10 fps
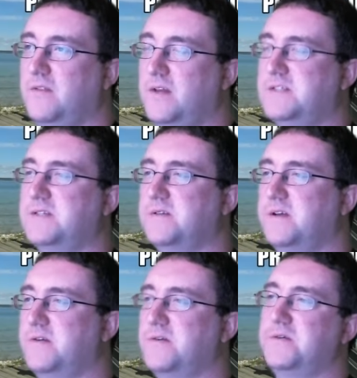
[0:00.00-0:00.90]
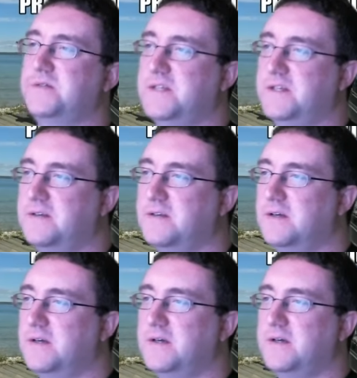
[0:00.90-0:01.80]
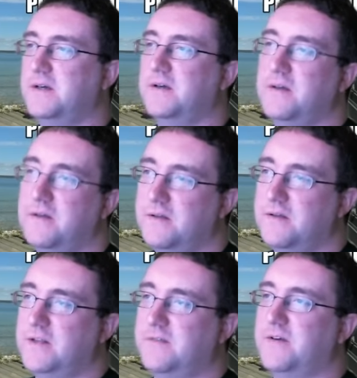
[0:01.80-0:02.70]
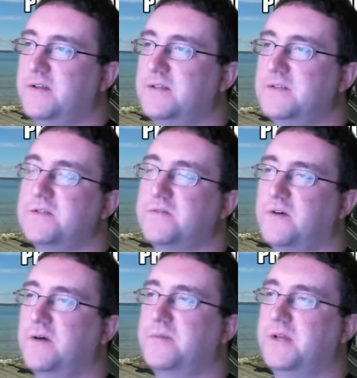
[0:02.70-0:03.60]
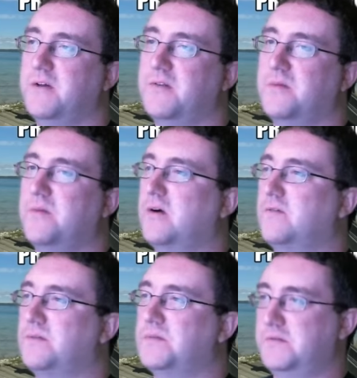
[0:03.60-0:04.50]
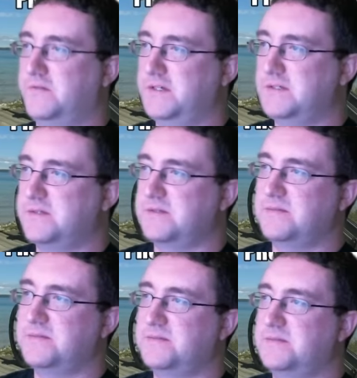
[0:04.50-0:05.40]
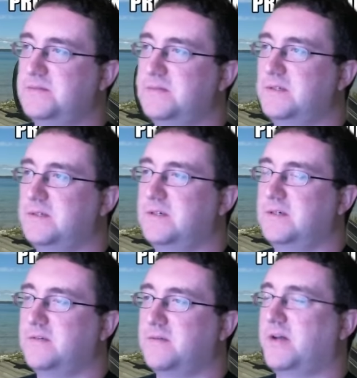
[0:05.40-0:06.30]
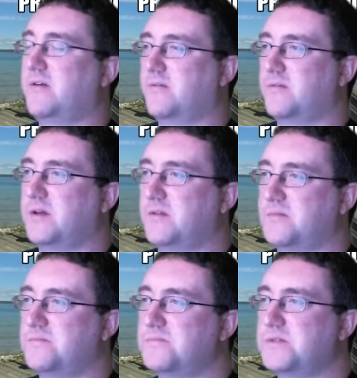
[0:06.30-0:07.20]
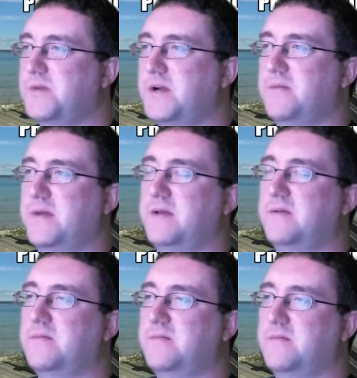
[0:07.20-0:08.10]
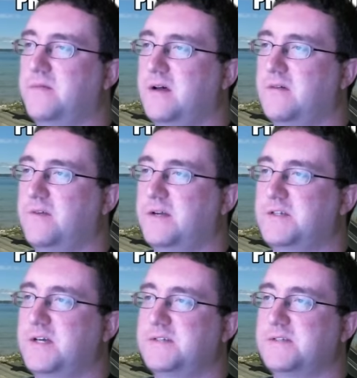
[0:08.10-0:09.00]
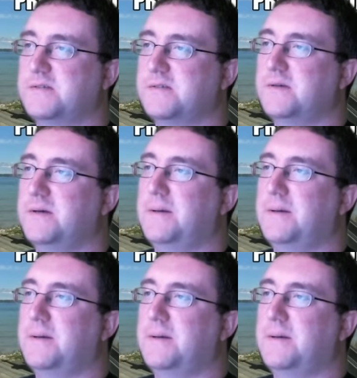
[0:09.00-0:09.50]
thus introducing the villains from the other Marvel movies, from the other Spider-Man franchises.